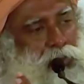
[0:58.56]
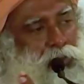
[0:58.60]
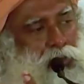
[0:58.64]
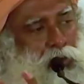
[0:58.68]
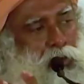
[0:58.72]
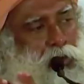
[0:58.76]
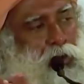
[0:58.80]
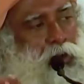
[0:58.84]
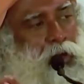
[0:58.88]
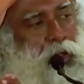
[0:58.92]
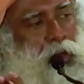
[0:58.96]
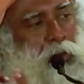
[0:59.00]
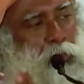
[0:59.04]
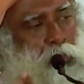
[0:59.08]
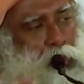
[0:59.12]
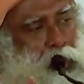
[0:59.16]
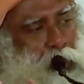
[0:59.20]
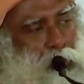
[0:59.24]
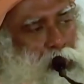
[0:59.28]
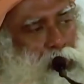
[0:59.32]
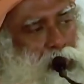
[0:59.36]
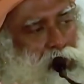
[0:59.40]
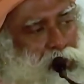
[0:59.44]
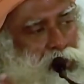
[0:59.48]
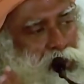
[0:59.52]
all
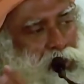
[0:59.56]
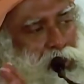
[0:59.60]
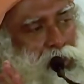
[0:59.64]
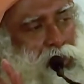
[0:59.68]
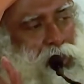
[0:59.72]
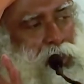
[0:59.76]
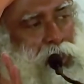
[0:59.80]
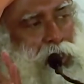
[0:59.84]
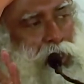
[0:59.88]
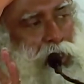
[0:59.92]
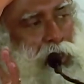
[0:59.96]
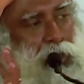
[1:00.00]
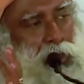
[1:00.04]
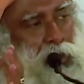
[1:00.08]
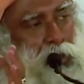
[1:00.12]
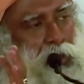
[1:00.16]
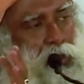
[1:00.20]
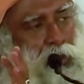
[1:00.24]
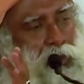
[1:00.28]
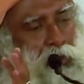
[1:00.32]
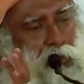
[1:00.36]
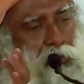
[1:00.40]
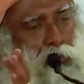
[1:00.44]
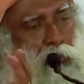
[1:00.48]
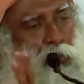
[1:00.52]
pebbles
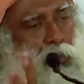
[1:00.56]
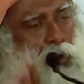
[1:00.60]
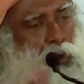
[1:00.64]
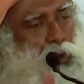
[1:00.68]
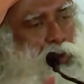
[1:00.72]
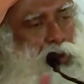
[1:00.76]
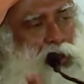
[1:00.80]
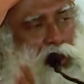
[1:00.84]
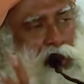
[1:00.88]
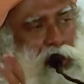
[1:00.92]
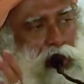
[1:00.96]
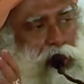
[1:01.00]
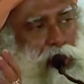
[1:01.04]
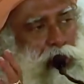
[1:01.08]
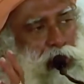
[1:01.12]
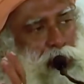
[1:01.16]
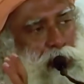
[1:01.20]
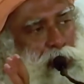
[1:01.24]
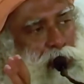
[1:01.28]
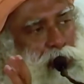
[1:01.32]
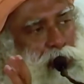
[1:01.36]
molded into